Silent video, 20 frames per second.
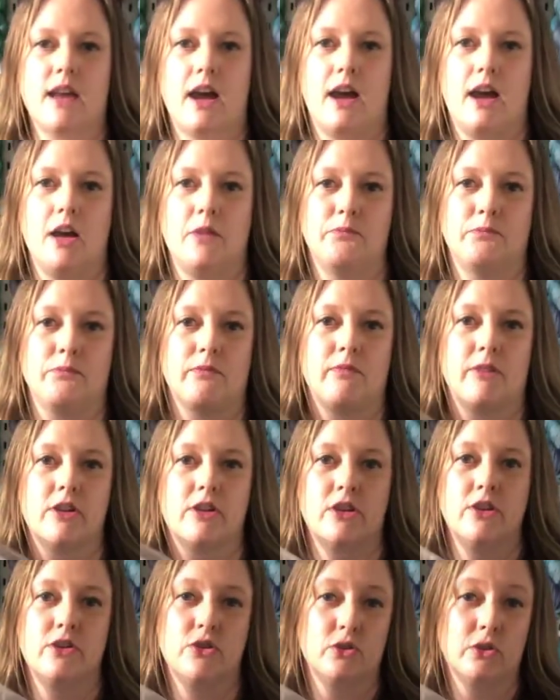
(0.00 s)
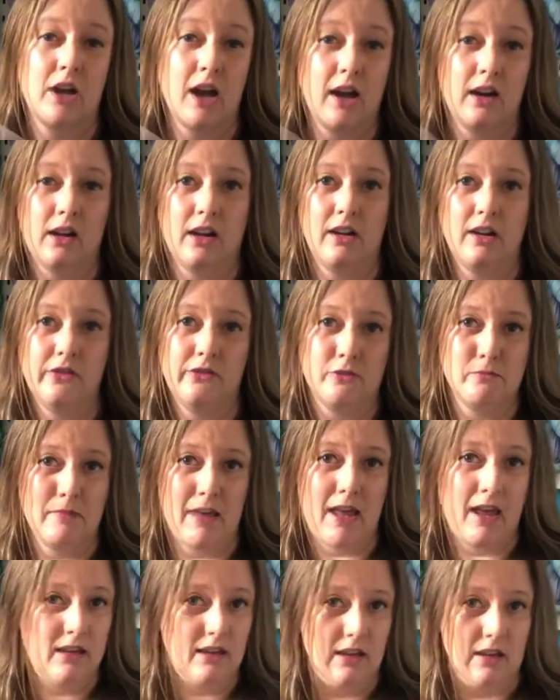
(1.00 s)
your colour from
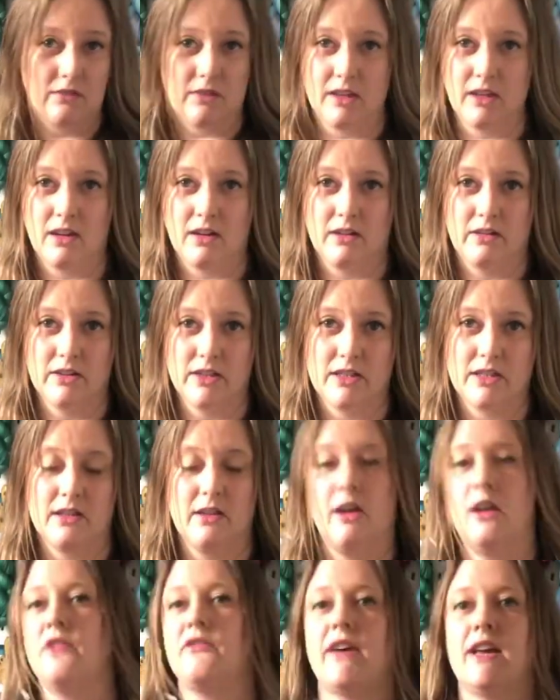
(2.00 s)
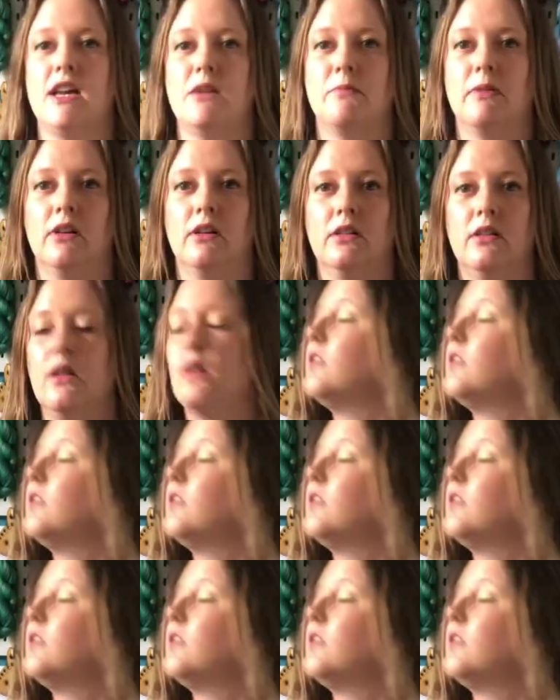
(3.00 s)
any of the yarns available,